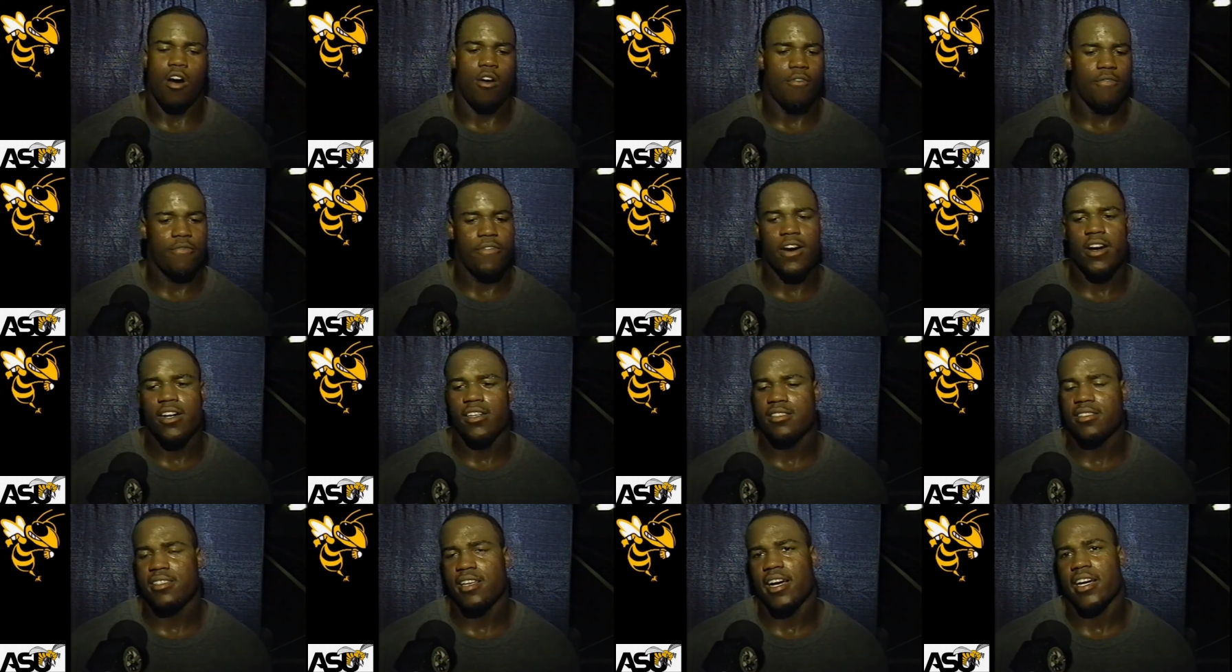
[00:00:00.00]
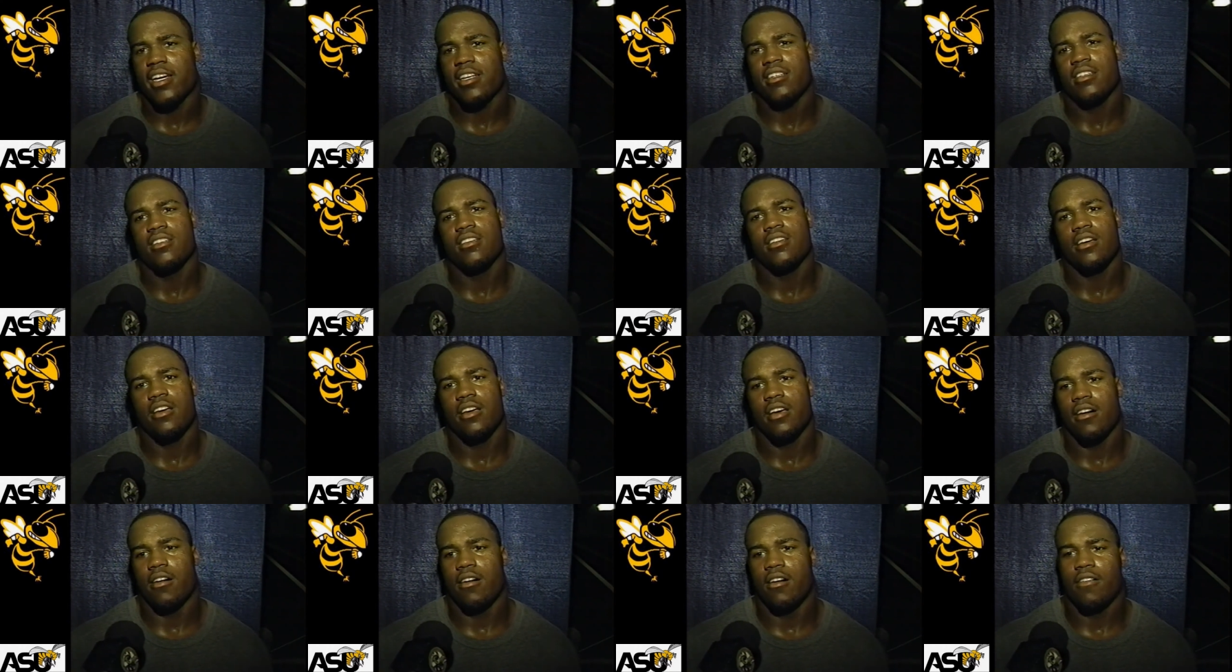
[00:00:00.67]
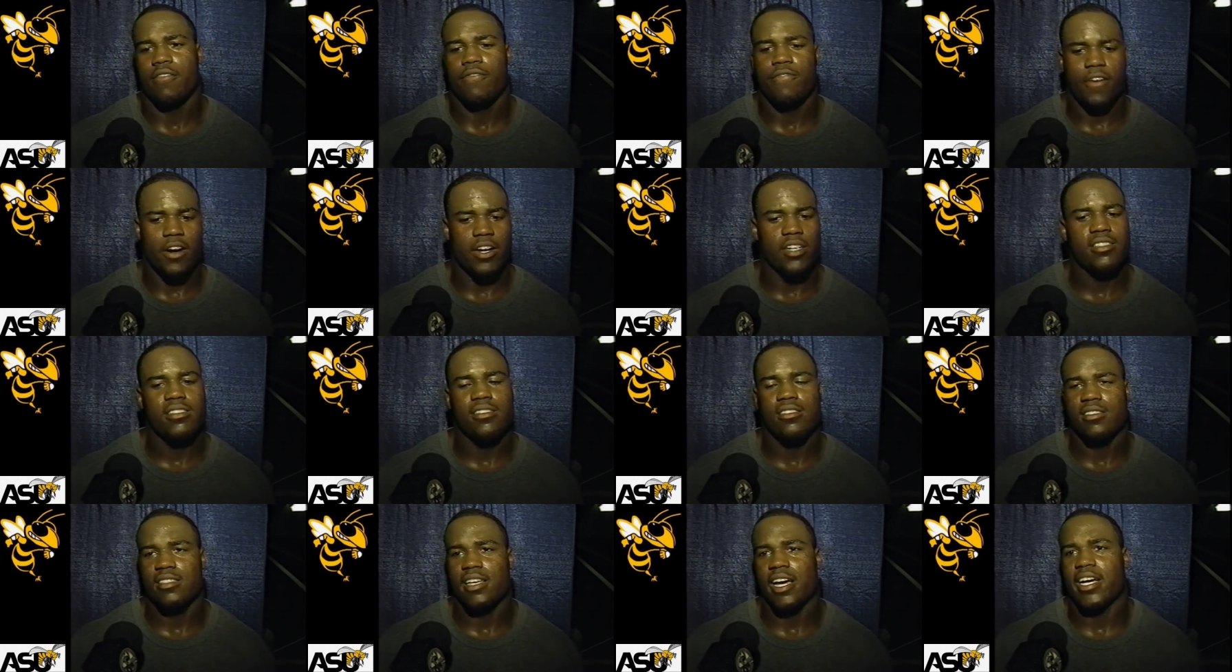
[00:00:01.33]
second, and, uh, first and second
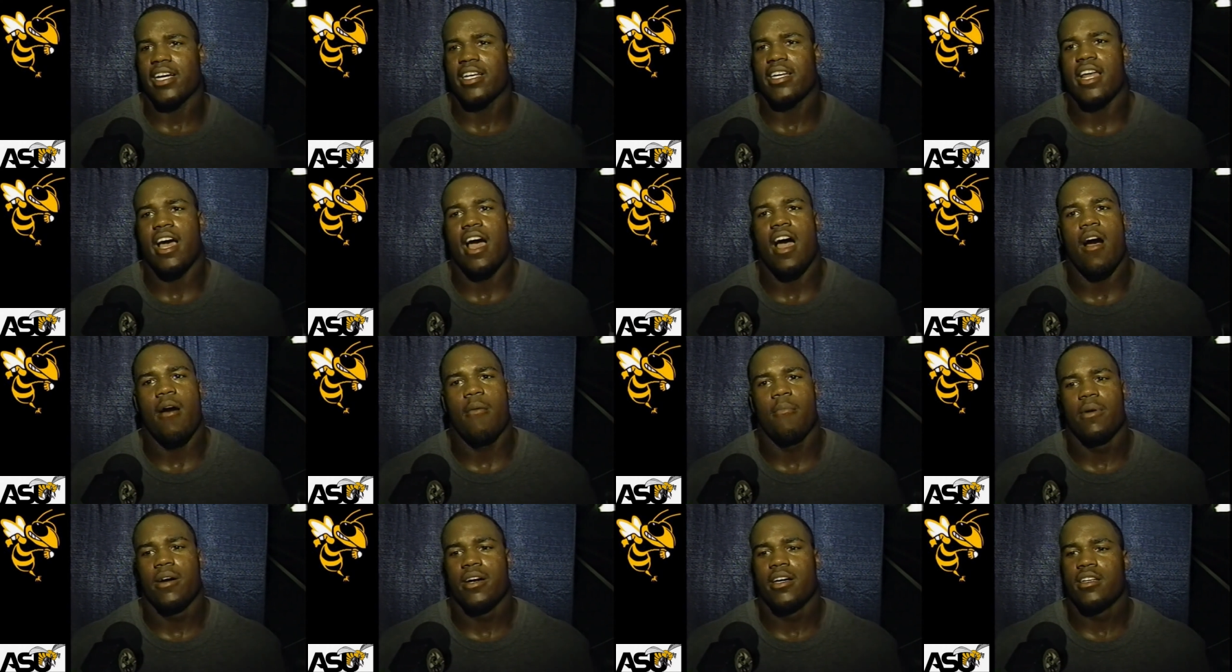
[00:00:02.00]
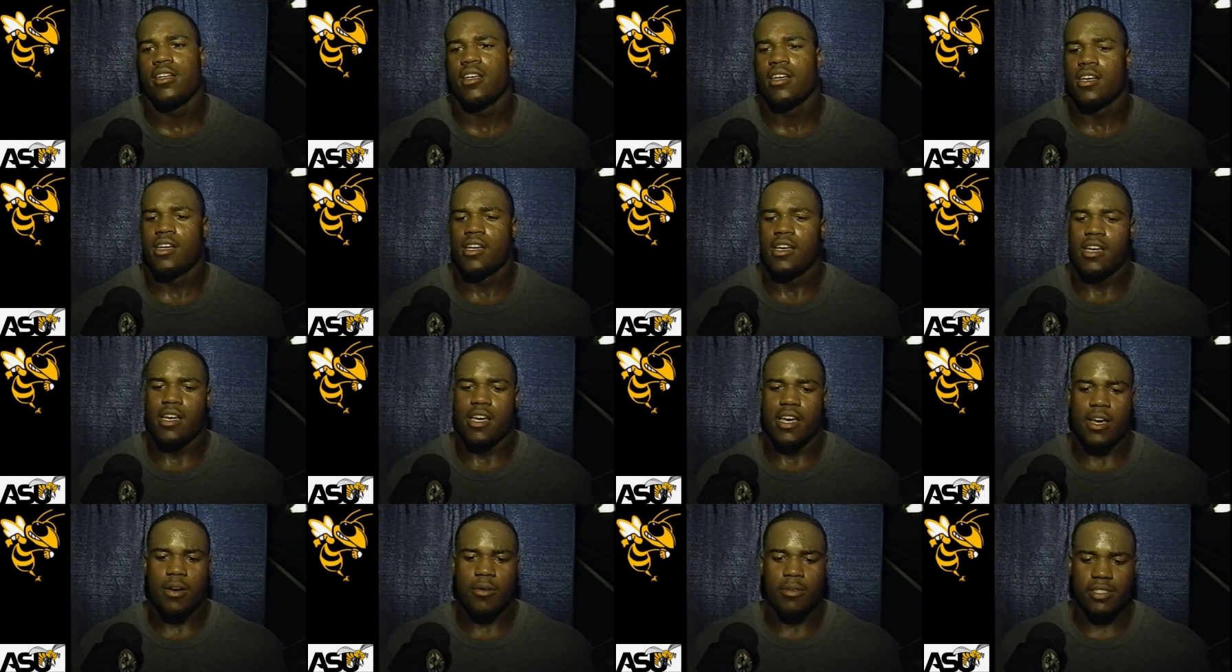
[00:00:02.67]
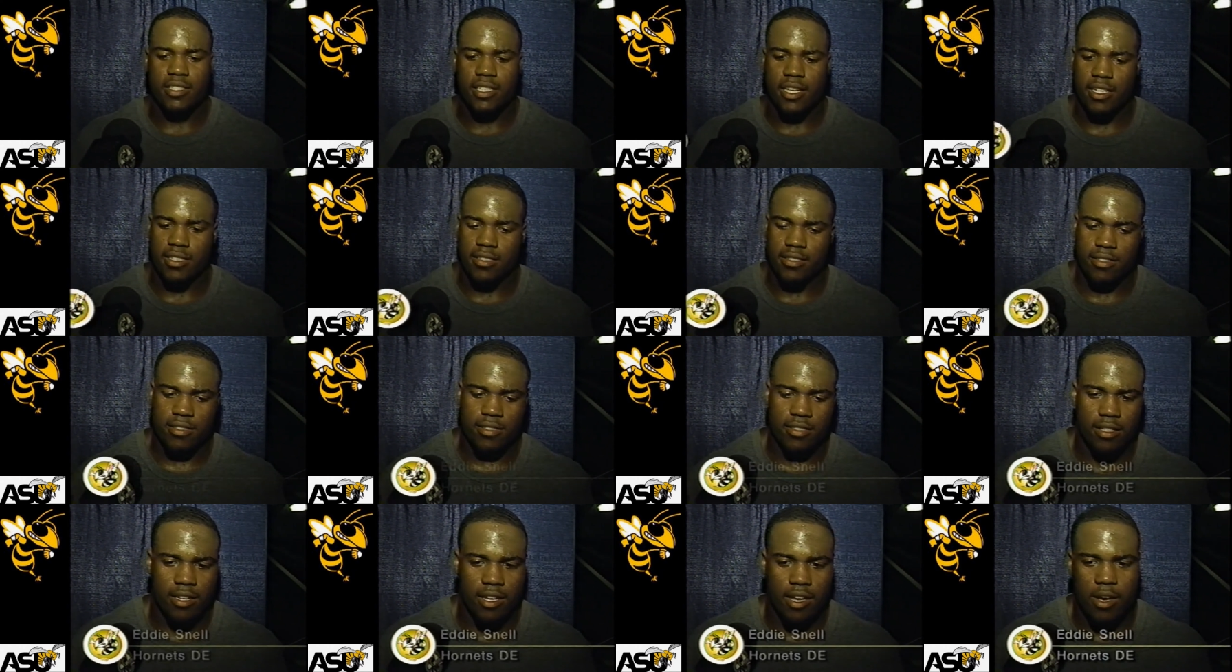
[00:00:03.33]
down, but it was just, it was
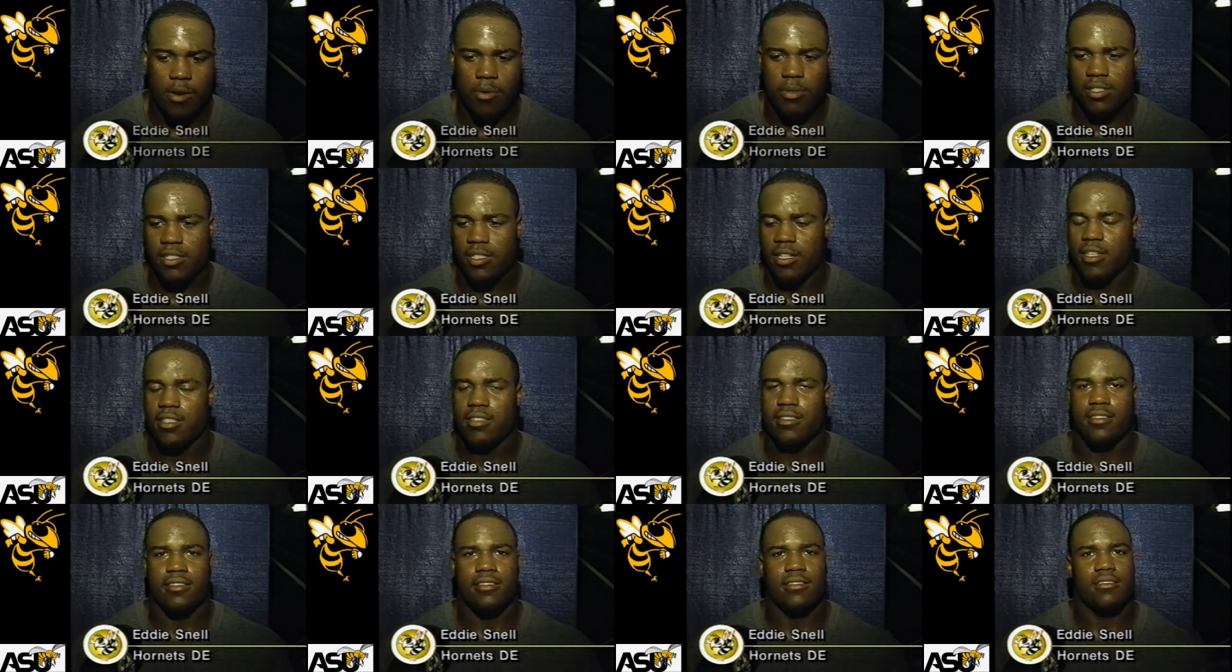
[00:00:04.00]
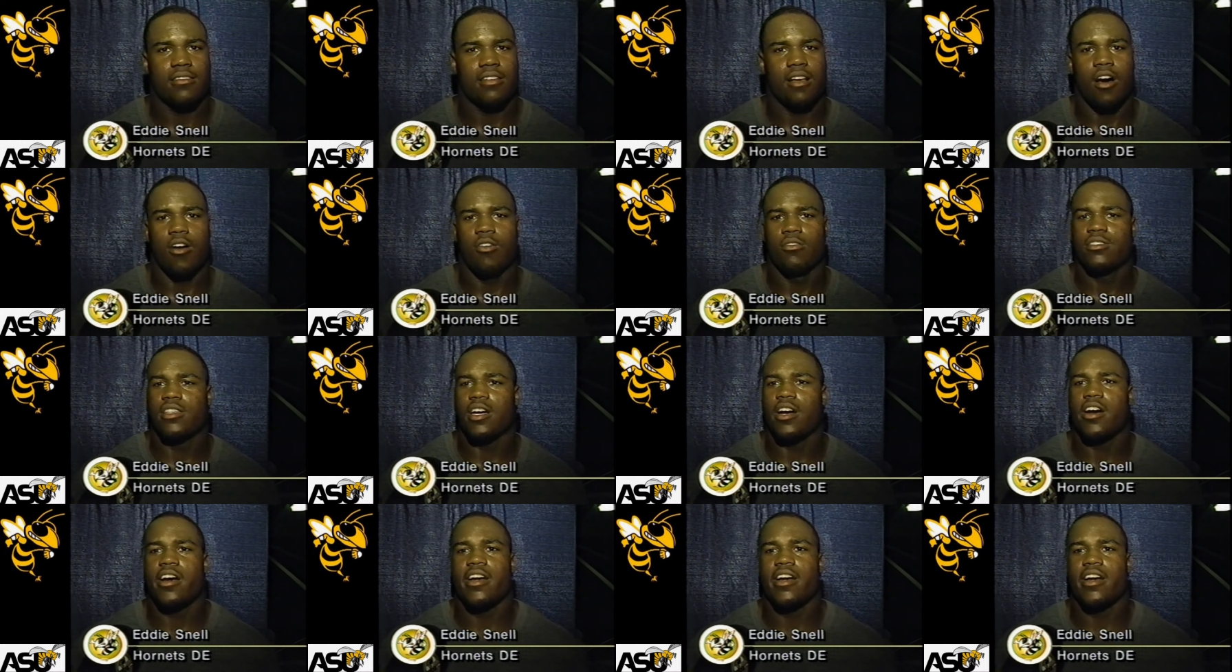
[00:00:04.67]
just on third down.